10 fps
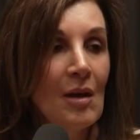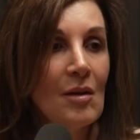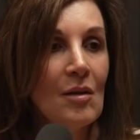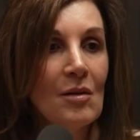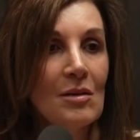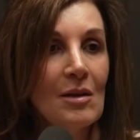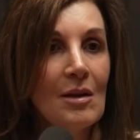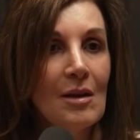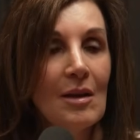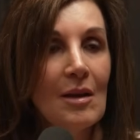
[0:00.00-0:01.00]
Those
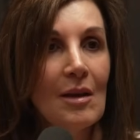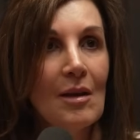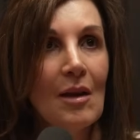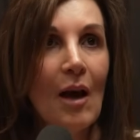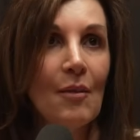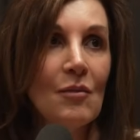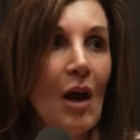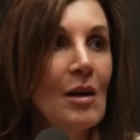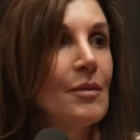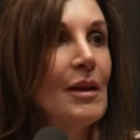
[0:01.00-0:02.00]
are um,
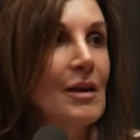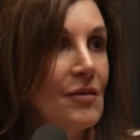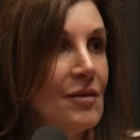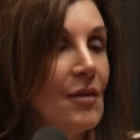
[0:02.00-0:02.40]
non-ablative